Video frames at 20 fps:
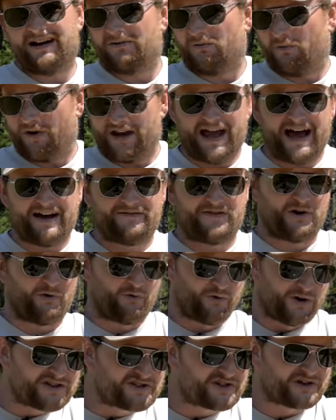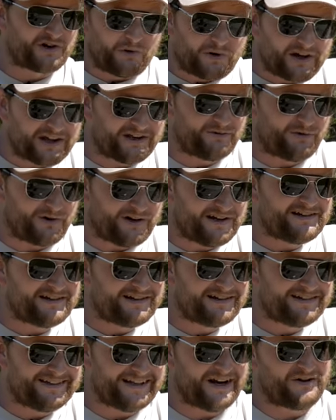We have an original Henry,
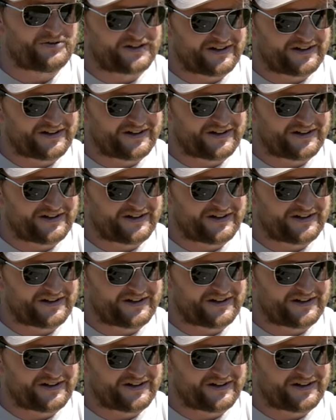you know,